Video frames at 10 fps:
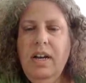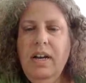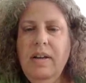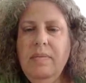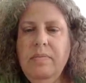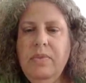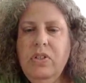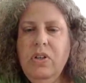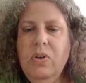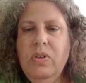Um,
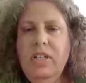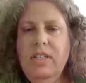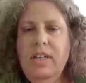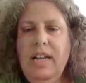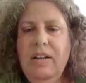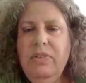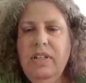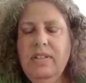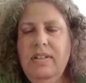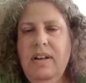so in the
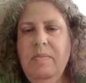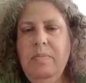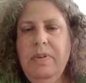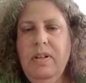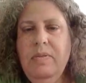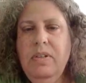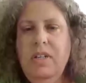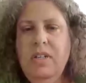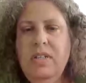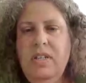left example,
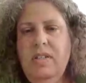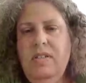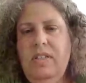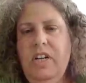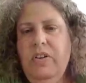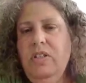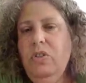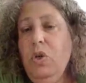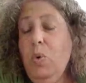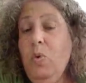since there
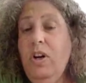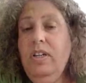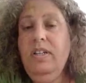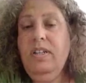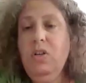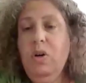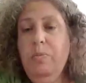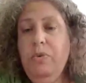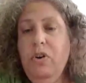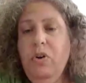is no one in the
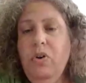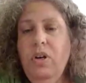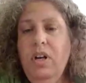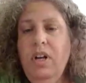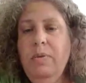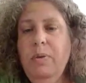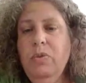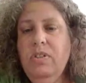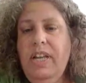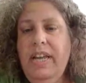top row, we
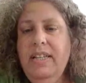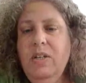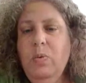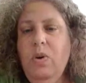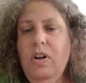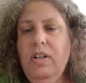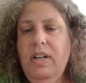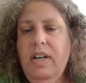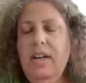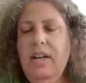would add a
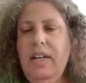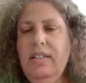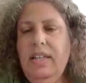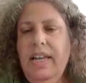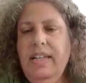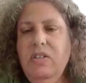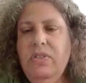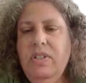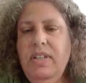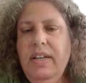one uh, at the end
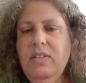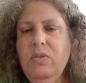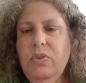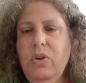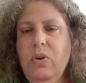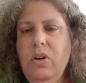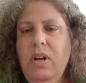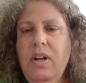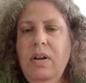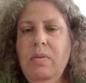of the second
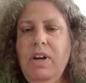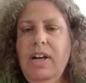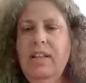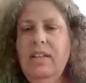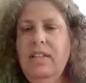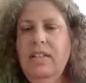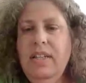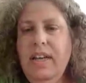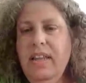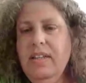row, while in
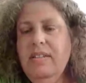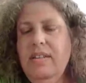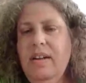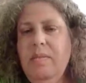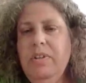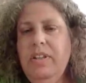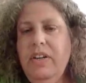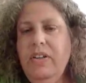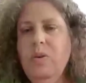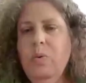the other example,
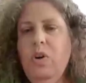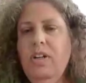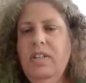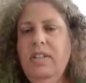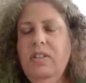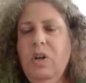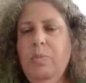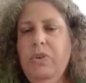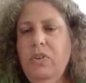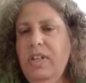there is a one in the
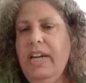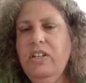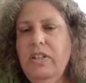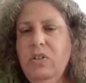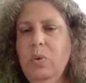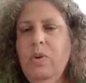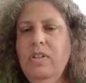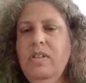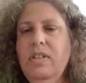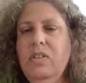top row. There are actually two
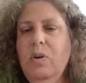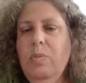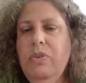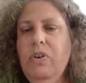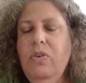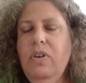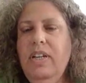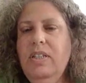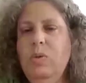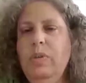ones in the top row,
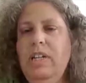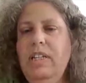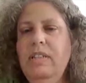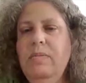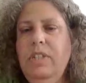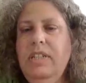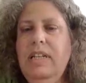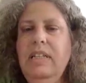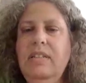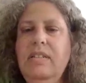and we, lead, we
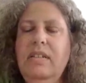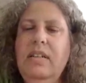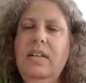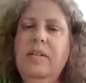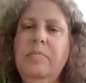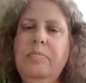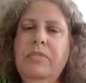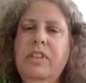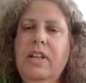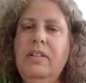delete um,
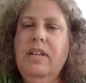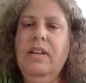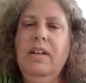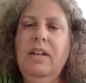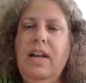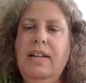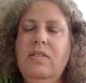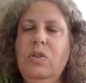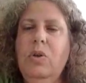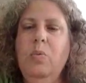the, the
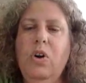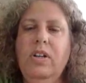last